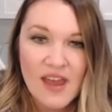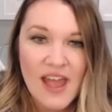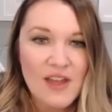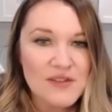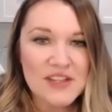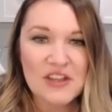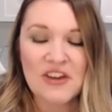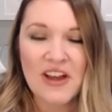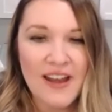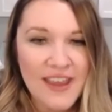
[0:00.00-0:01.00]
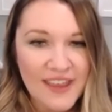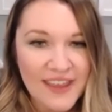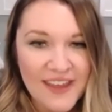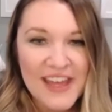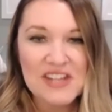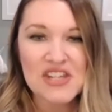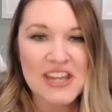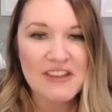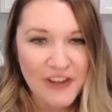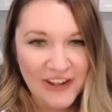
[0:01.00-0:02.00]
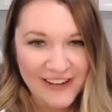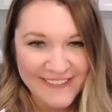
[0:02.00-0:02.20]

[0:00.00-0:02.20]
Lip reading: I was a chronic achiever,